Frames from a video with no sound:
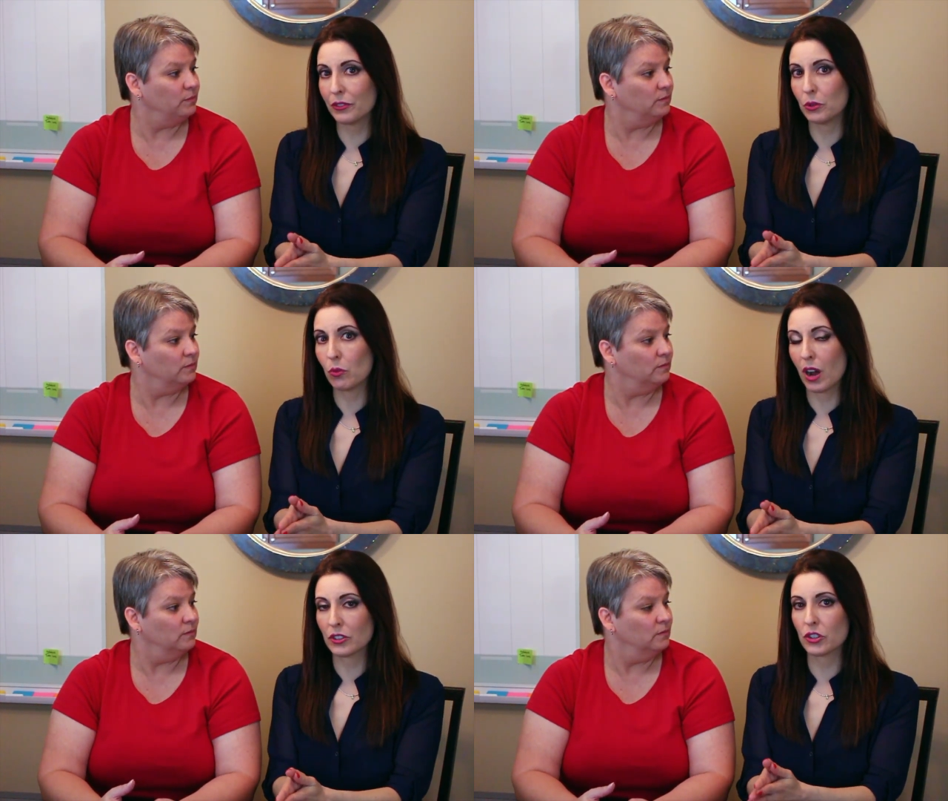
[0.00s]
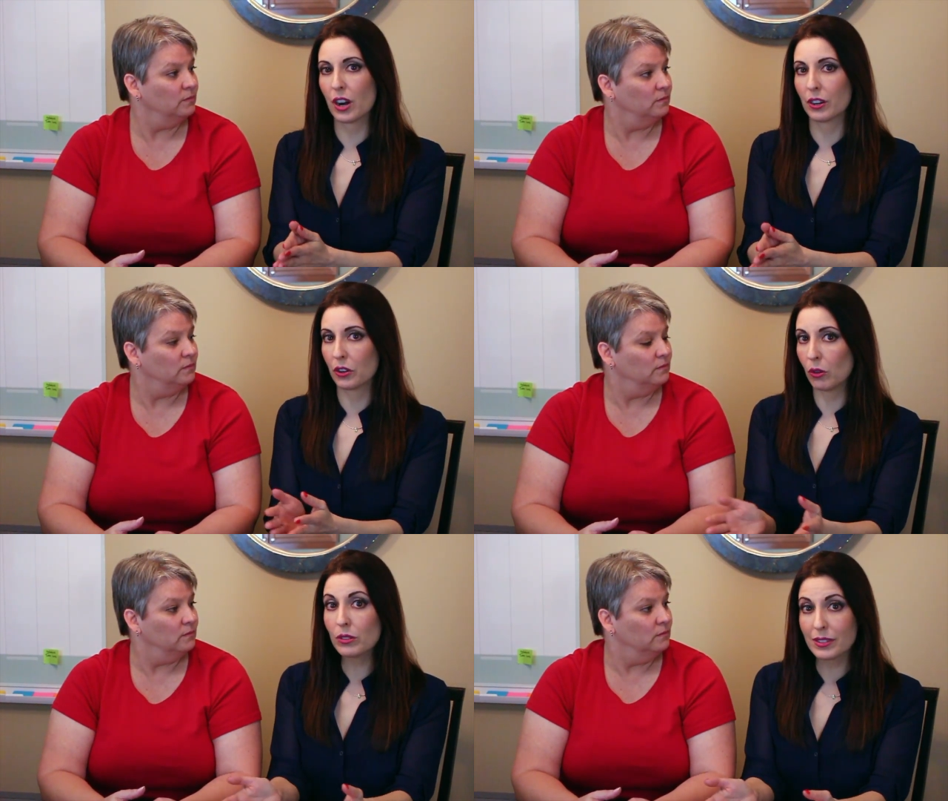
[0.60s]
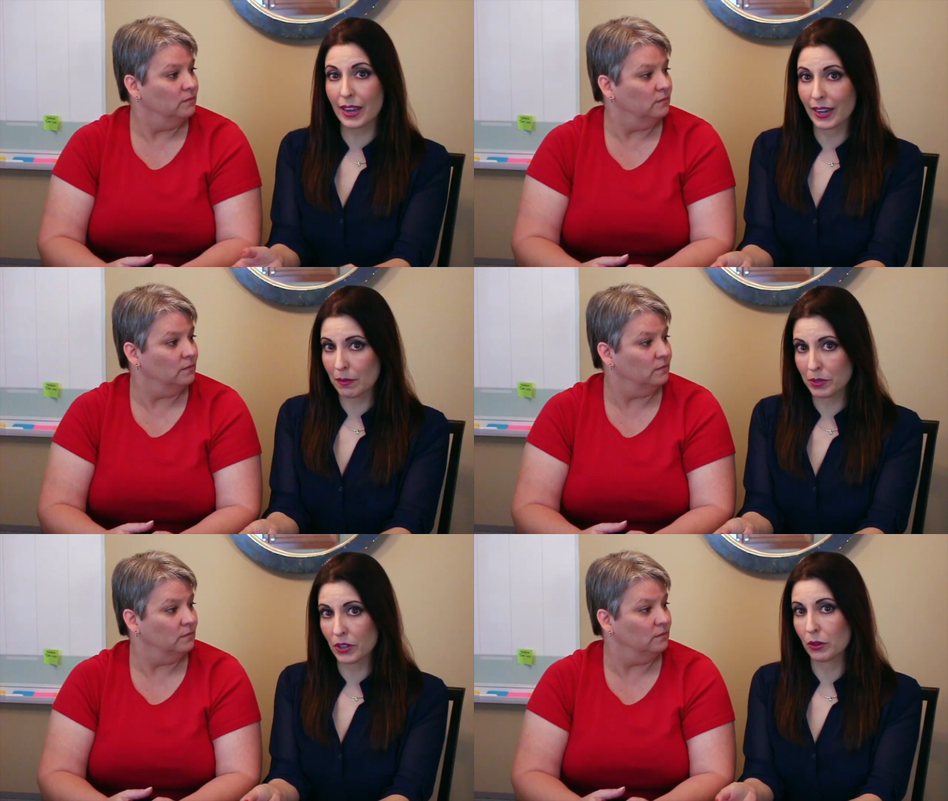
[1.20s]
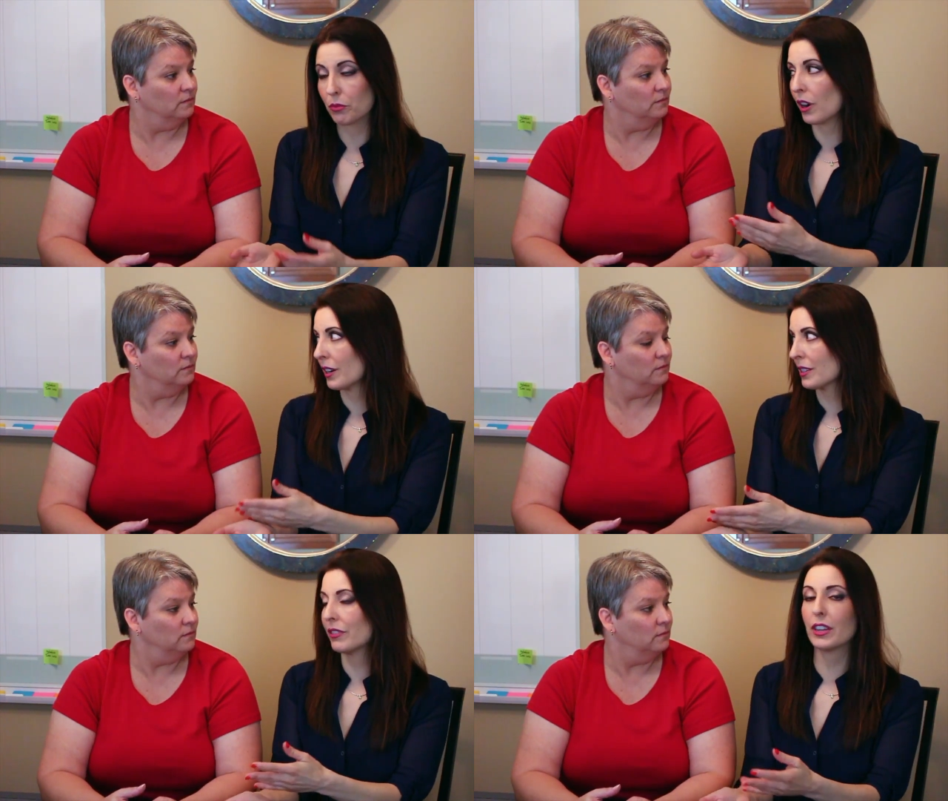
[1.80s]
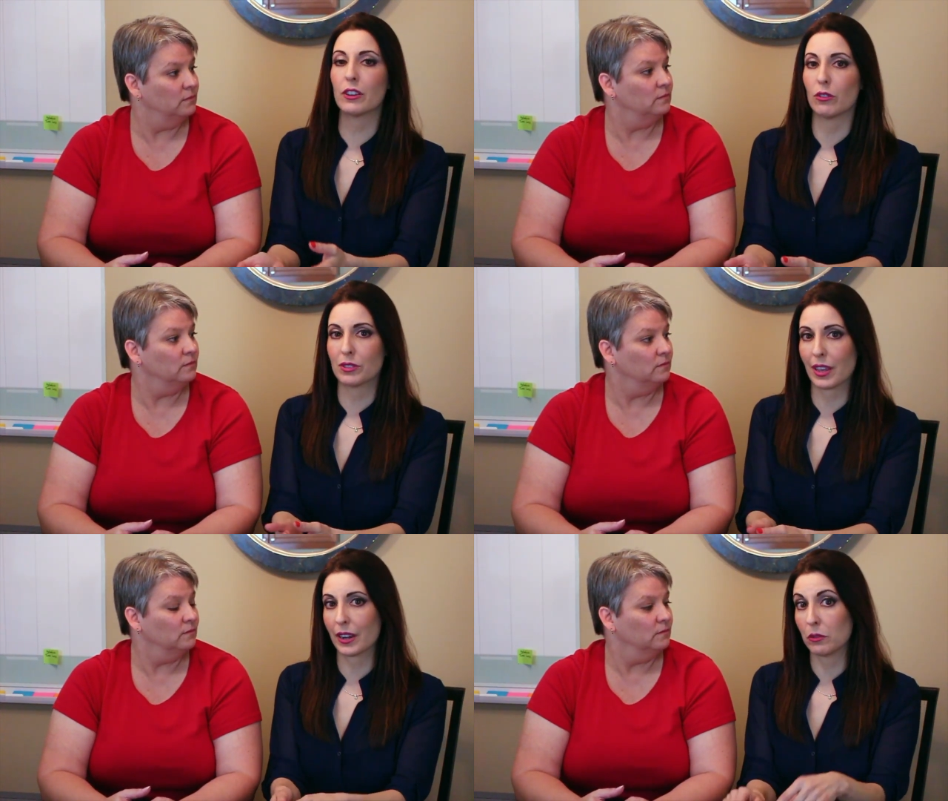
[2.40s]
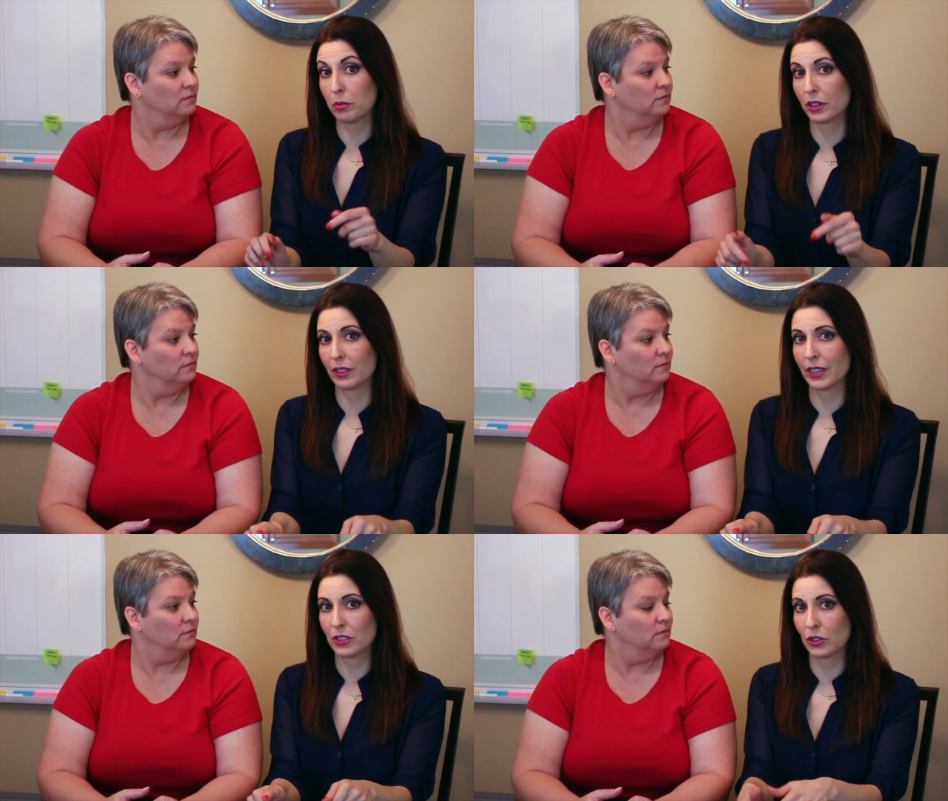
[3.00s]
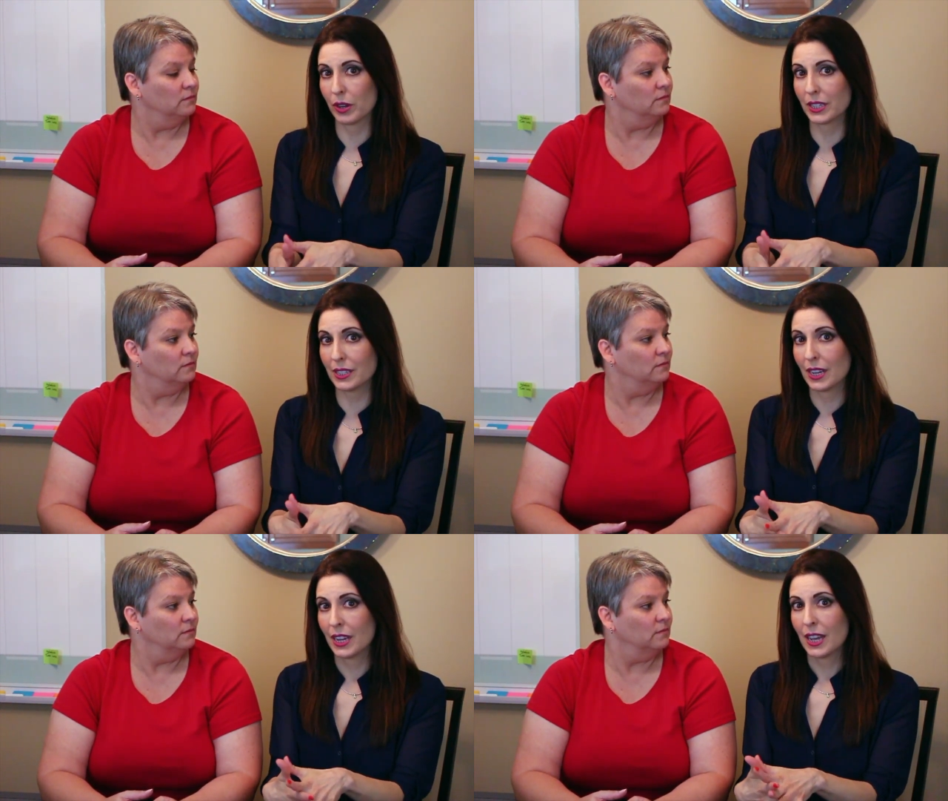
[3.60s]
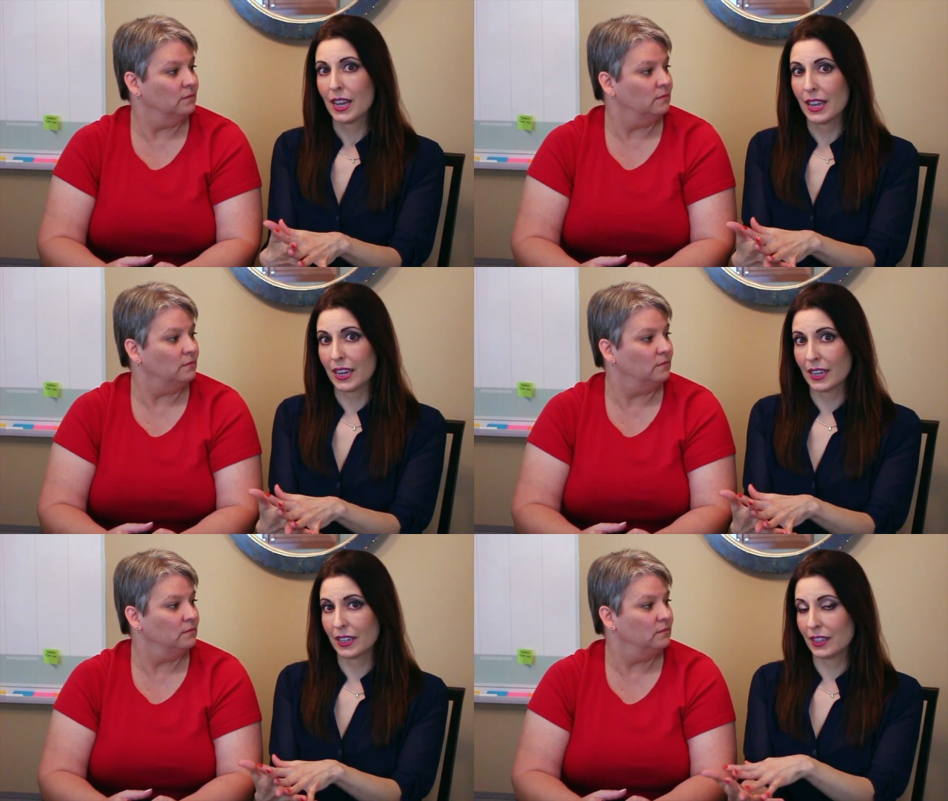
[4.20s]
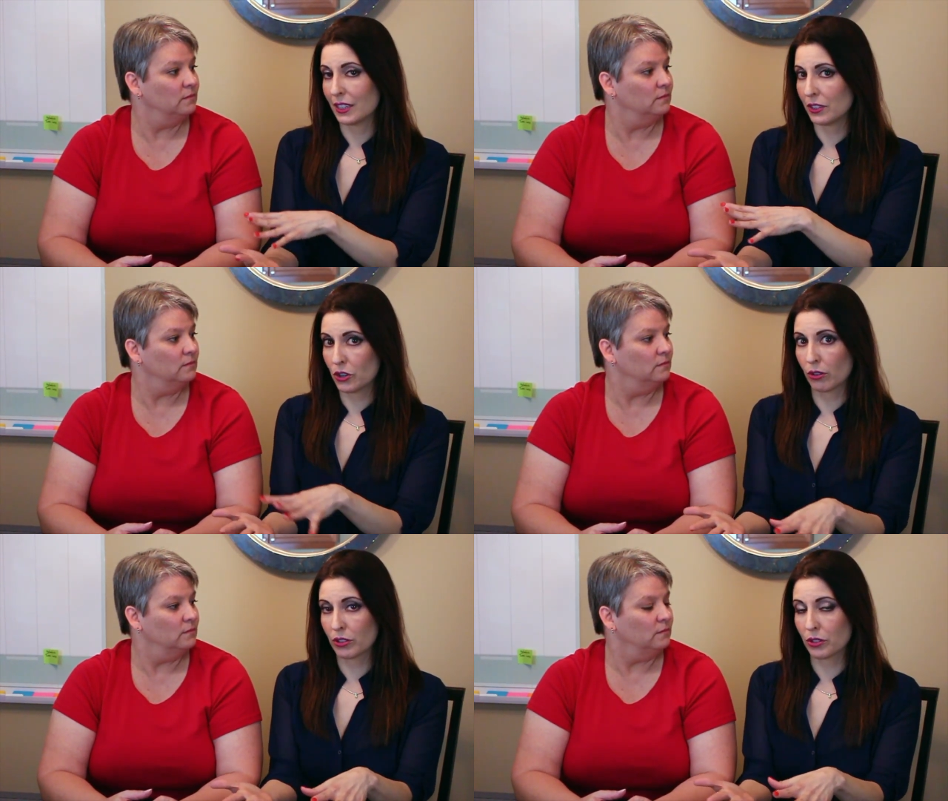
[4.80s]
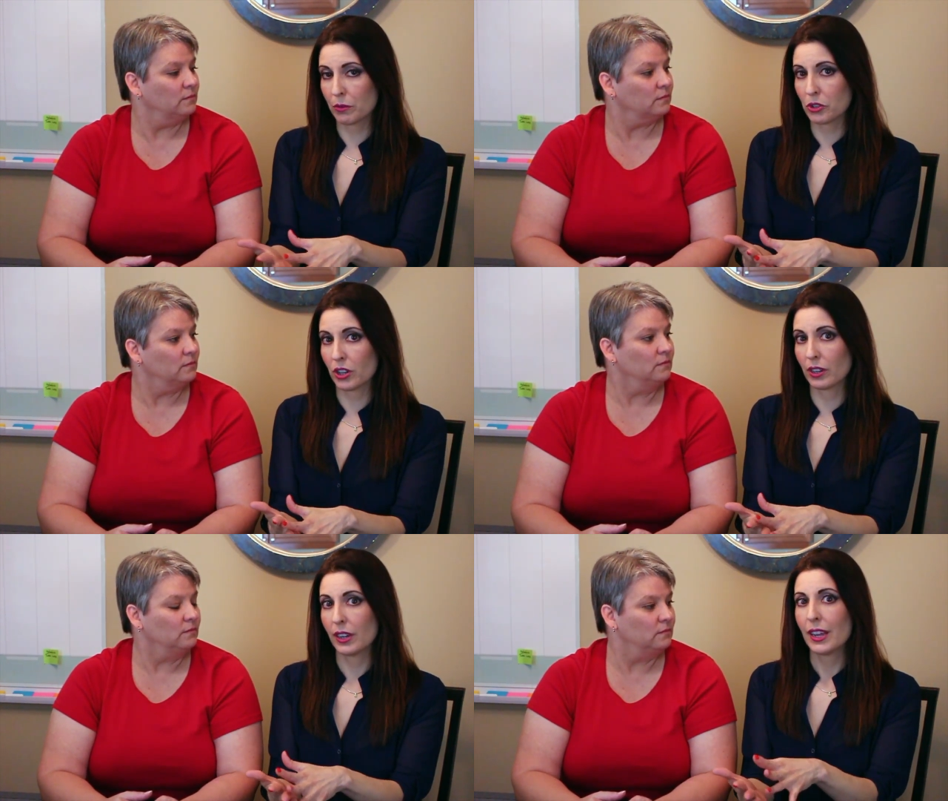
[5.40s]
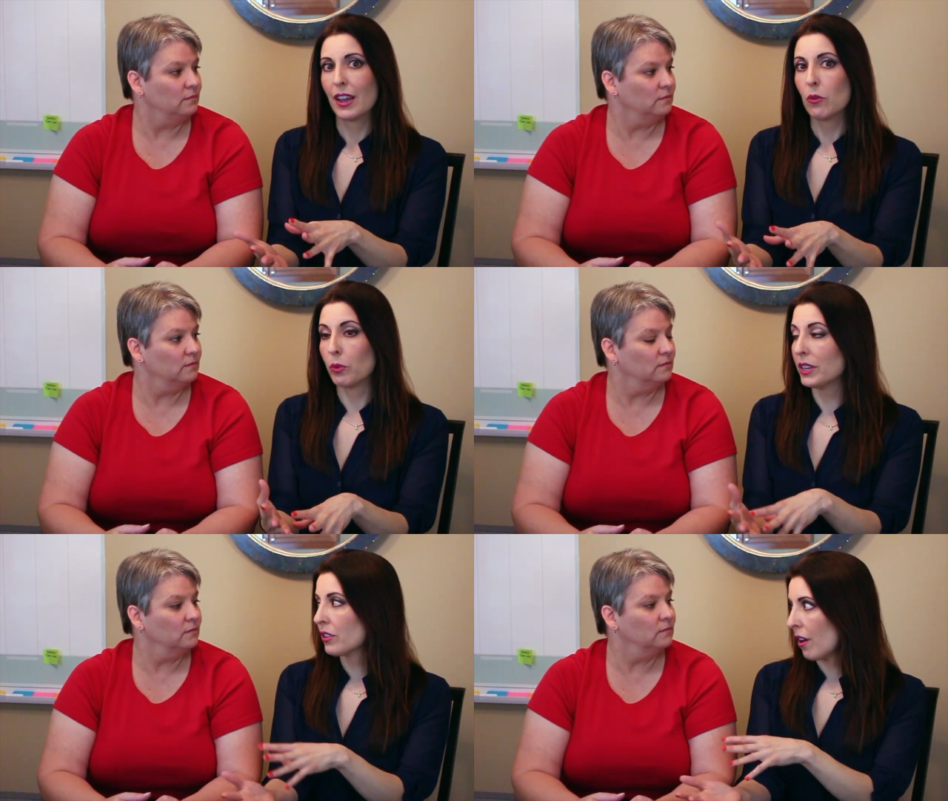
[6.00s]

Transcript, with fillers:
Speaker 1: if you watched our goal setting episode, Productivity and Goal Setting, we'll put a link to it in the show description. We